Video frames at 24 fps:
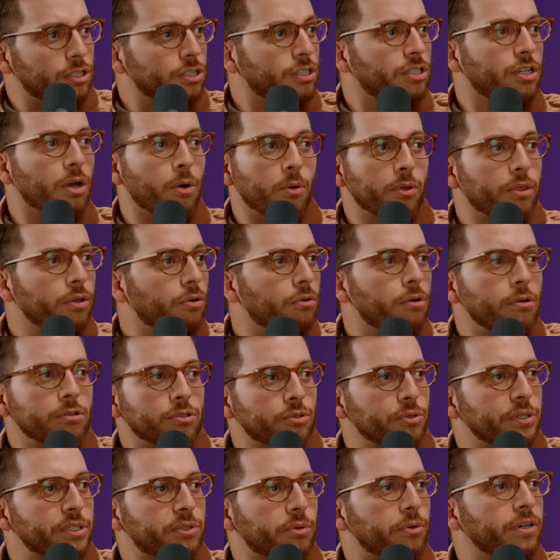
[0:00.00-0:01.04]
just go to the
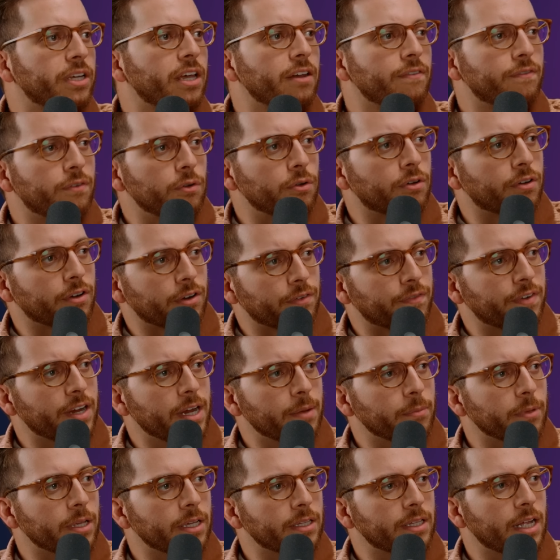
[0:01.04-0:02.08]
grocery store right. get food for your
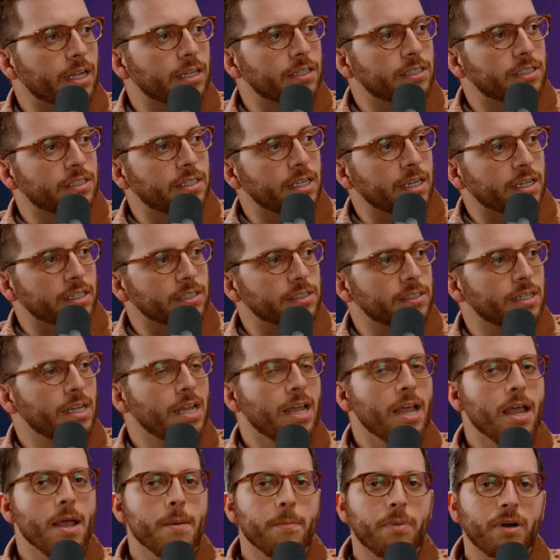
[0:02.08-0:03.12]
family. That stinks.
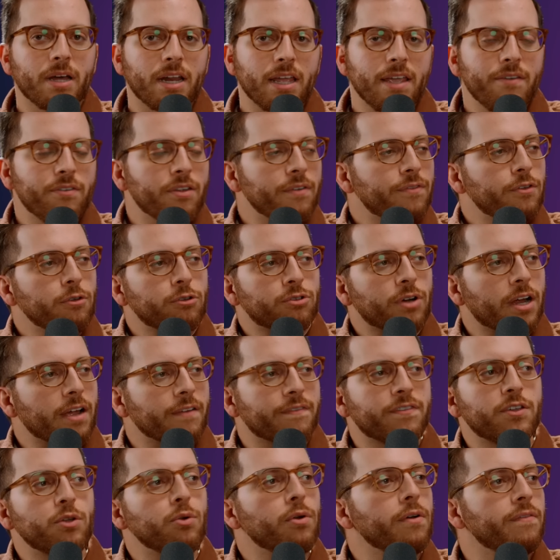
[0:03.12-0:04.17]
But even if you try
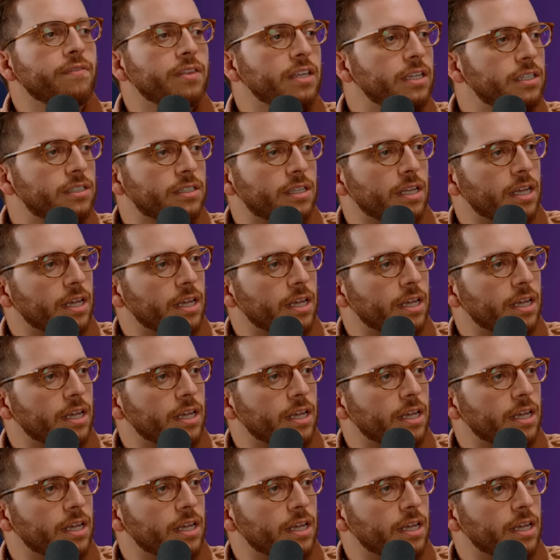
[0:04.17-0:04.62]
a few of these